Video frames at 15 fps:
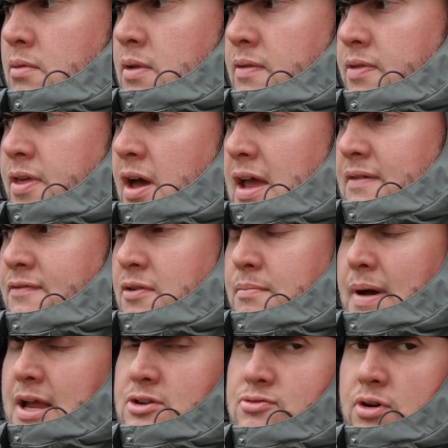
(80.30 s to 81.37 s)
the 13-foot
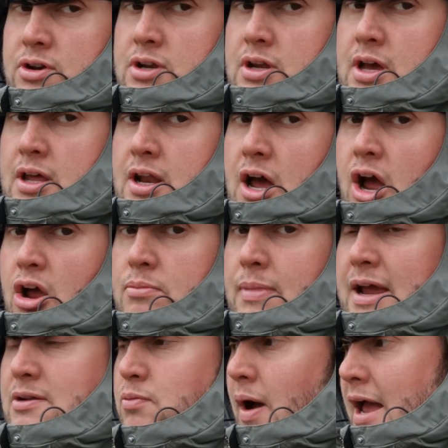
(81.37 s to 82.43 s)
match rod, and a
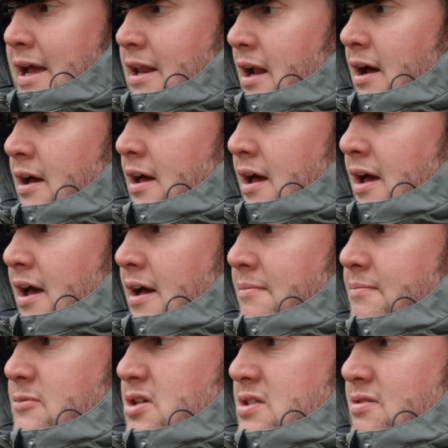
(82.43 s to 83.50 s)
homemade waggler.
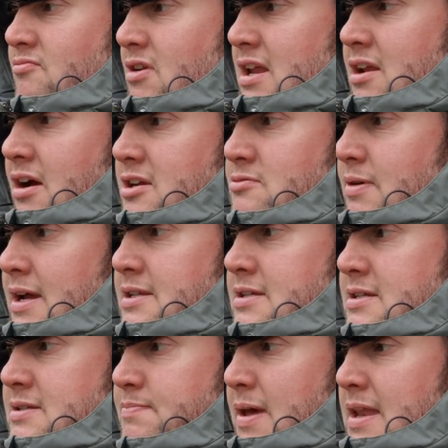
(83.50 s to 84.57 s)
Just a really nice way to
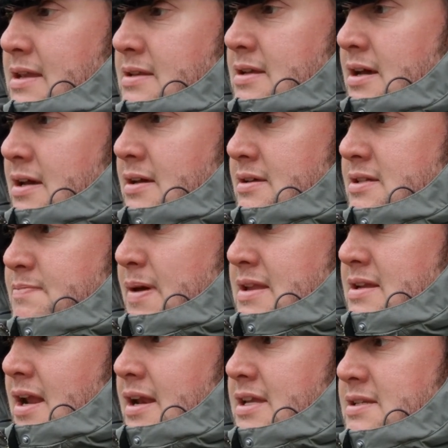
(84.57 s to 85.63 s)
spend
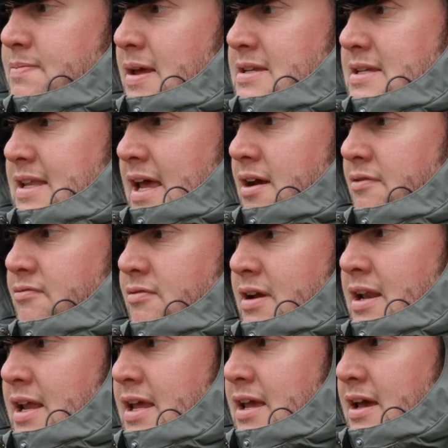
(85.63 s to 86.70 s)
an unexpected day off,
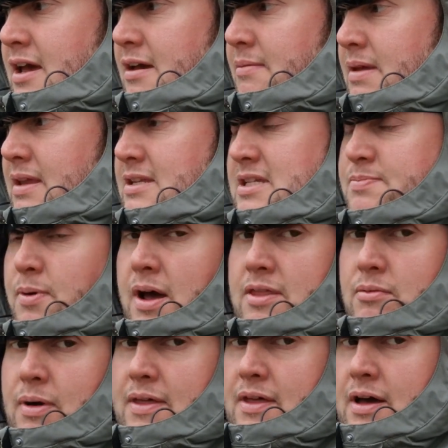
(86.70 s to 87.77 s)
really. Despite
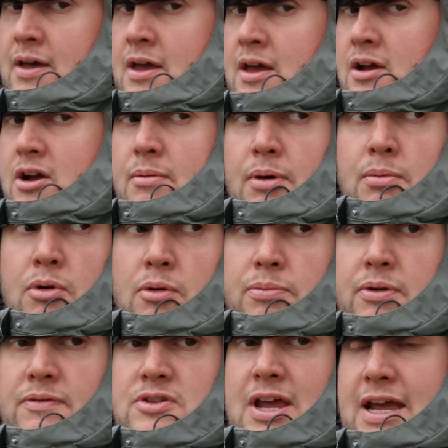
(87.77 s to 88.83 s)
the weather, got my
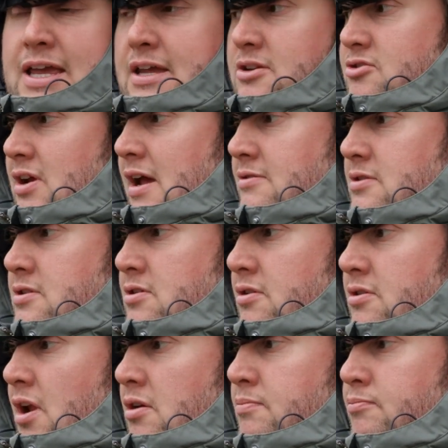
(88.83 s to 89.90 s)
waterproof jacket and trousers
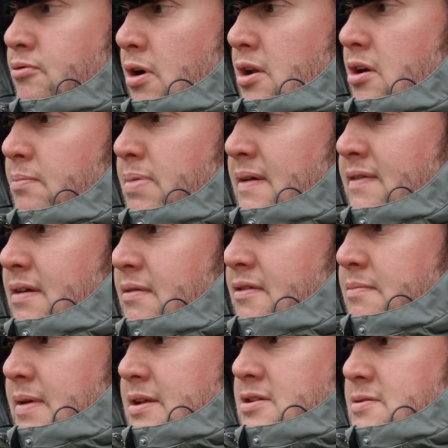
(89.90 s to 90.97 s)
on, no brolly or bivvy
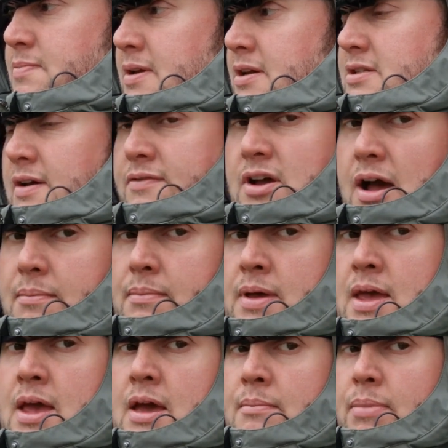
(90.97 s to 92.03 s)
with me, just because I've come
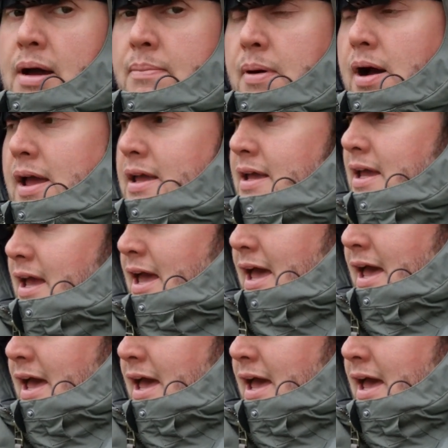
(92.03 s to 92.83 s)
by bike,